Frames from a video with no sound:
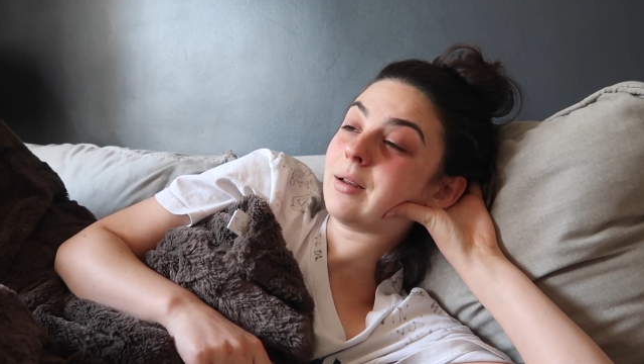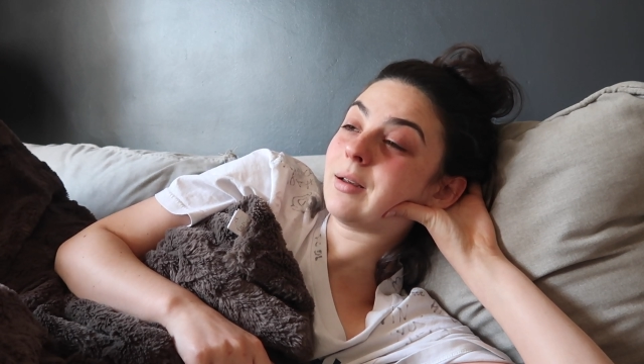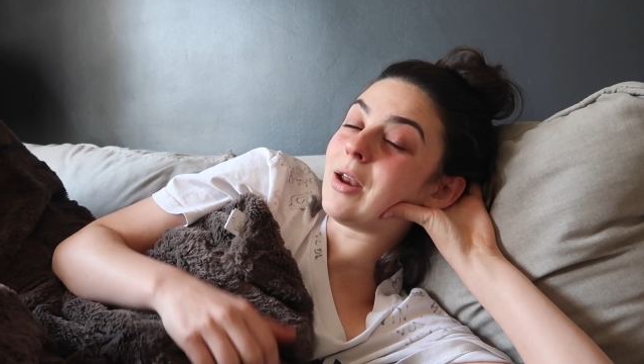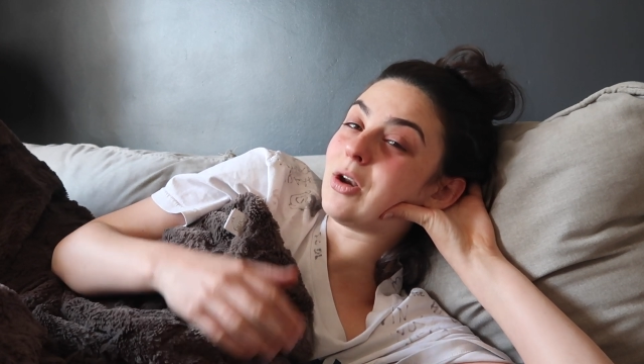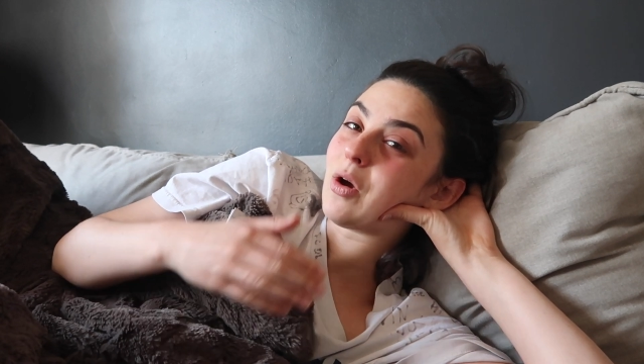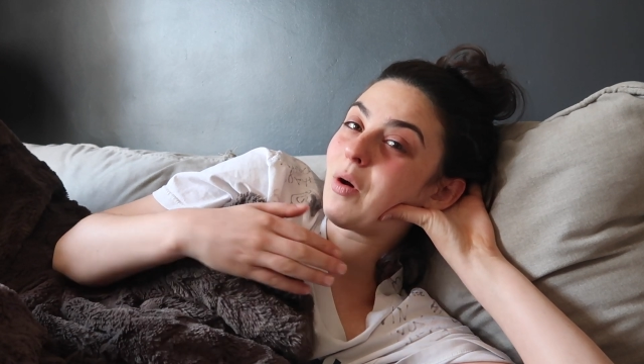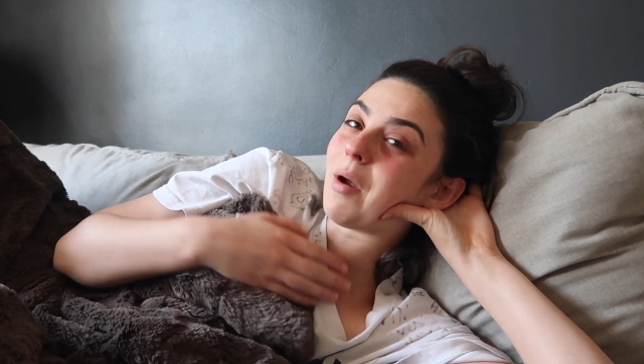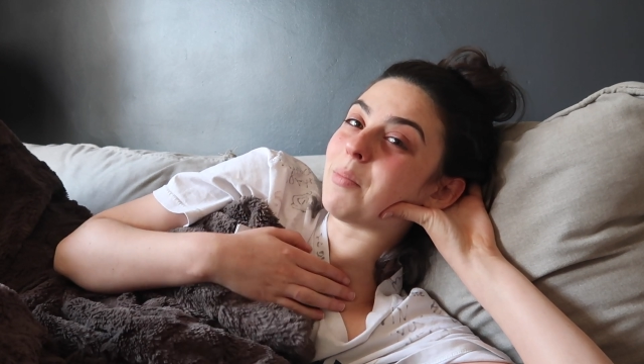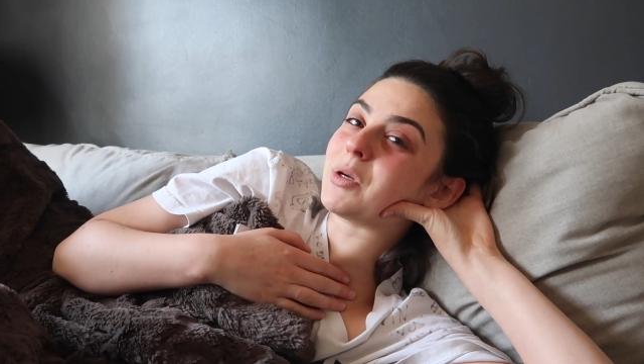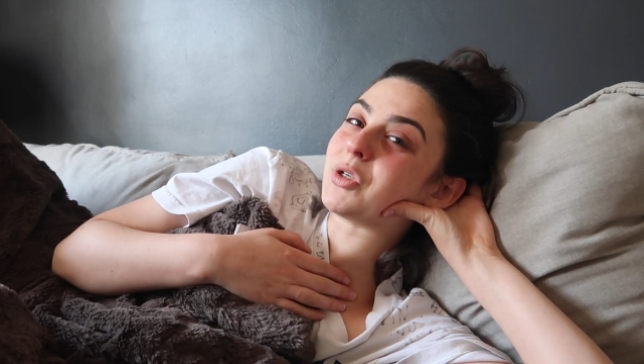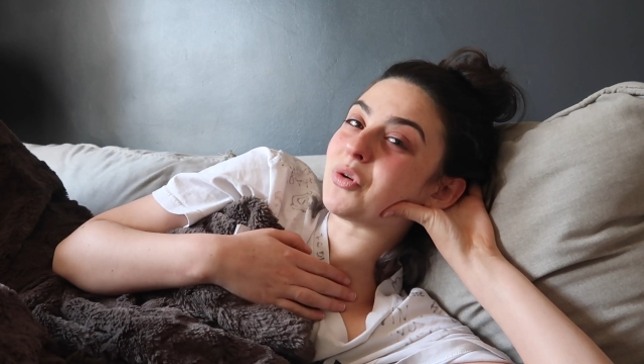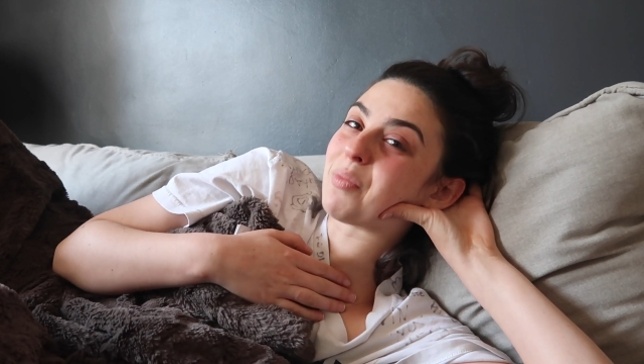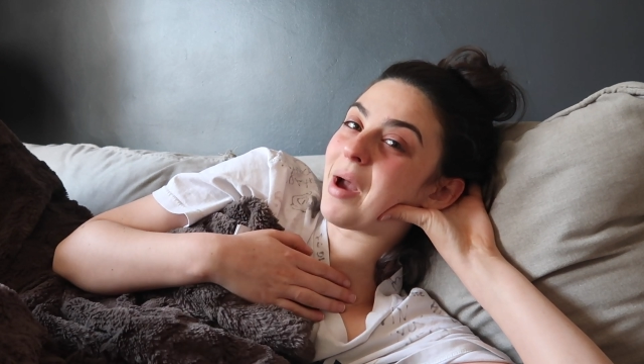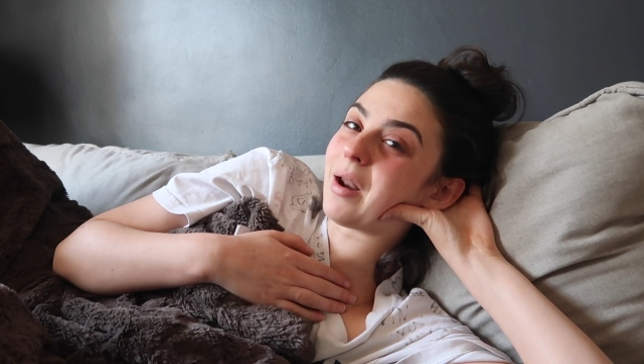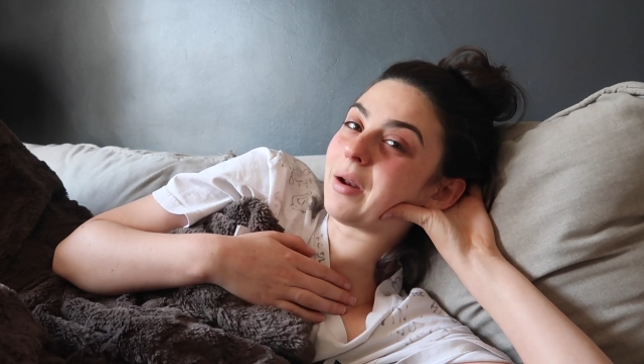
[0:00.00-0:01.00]
I know I'm a
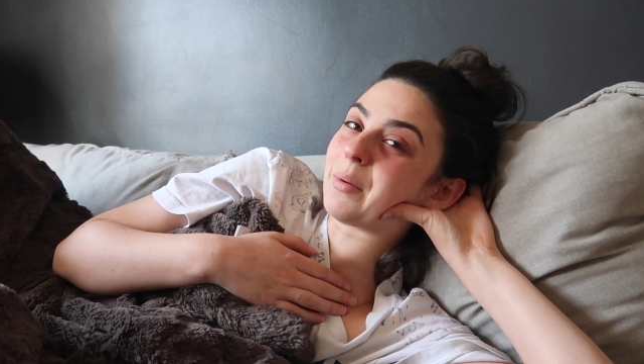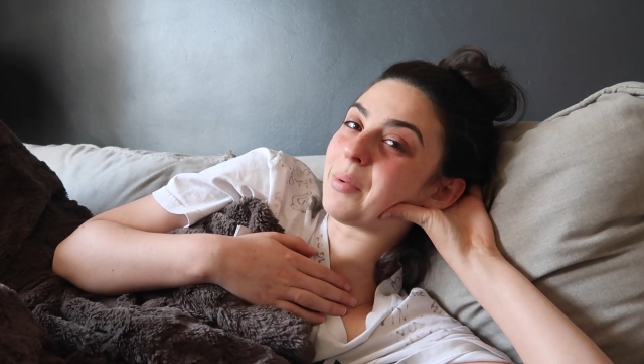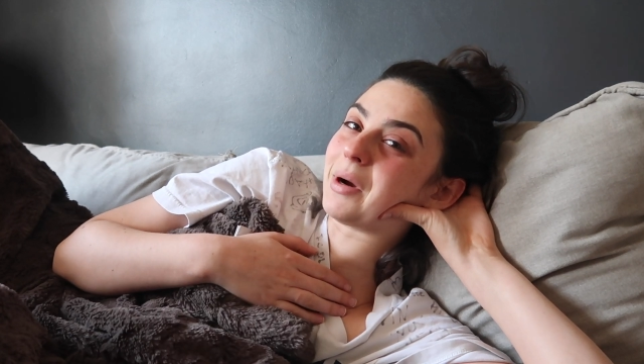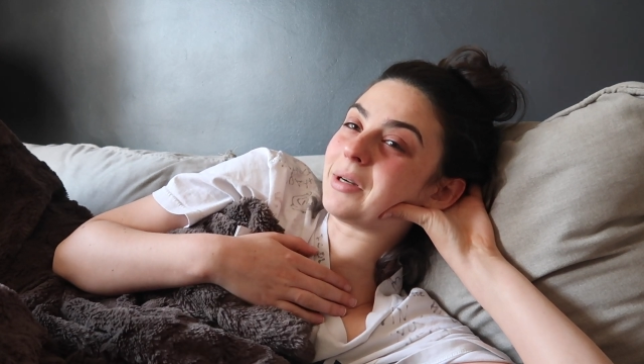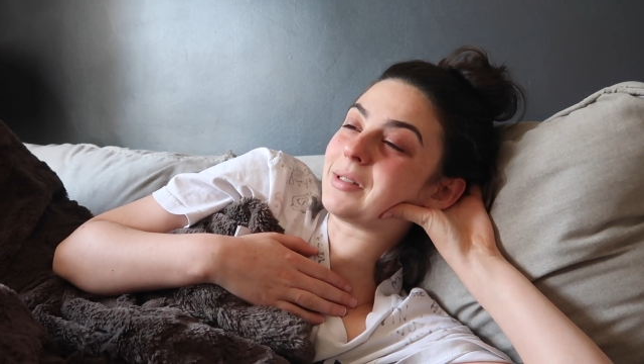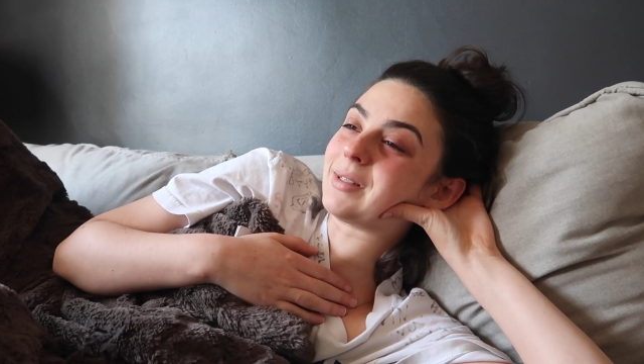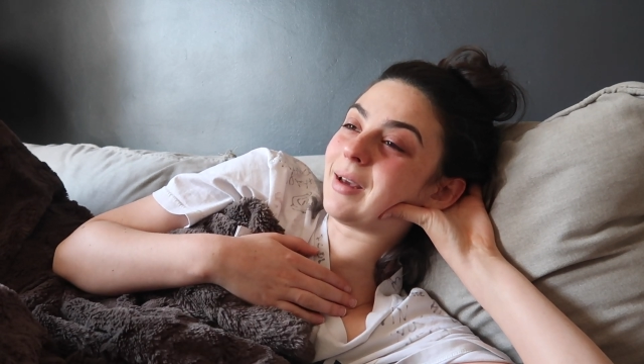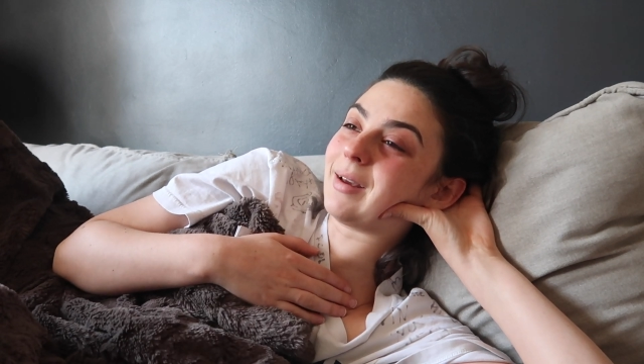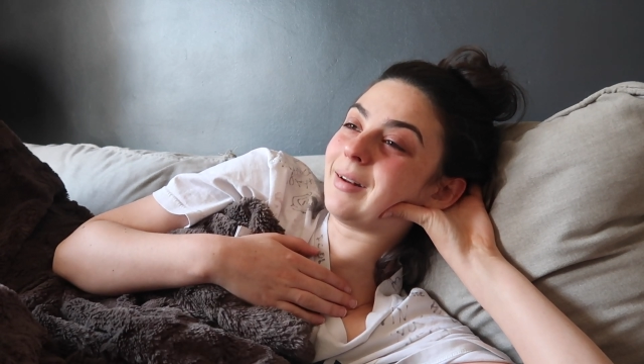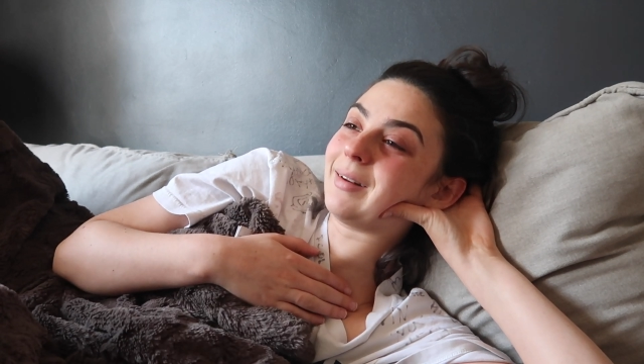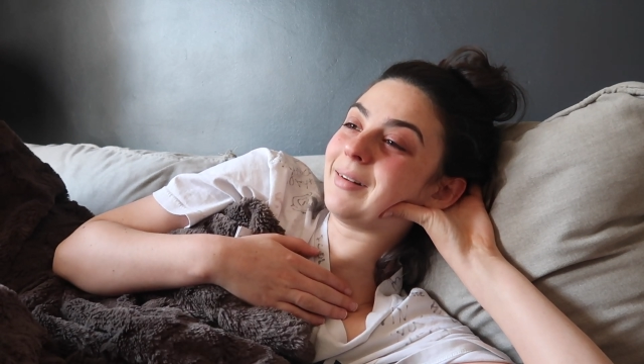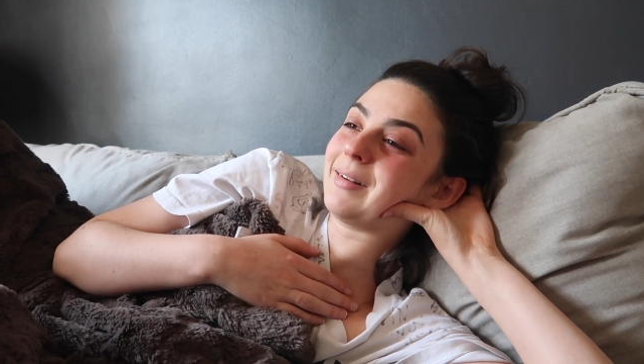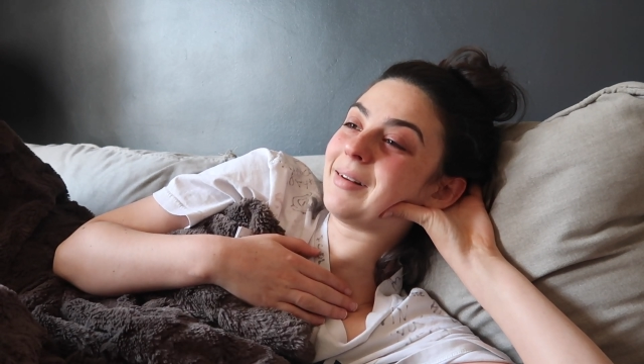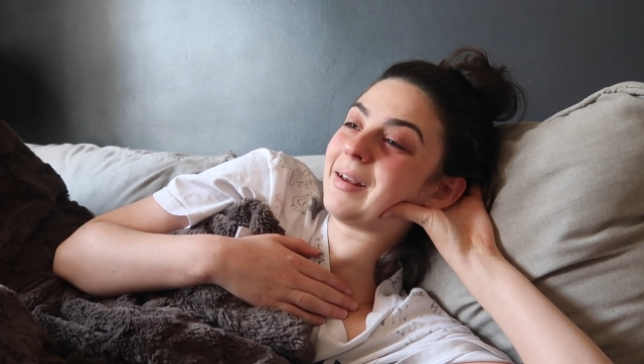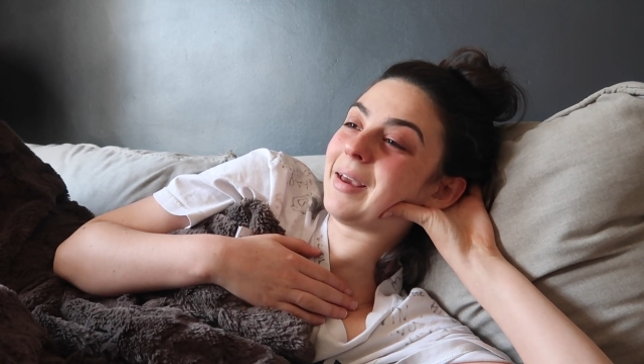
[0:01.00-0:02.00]
dramatic person,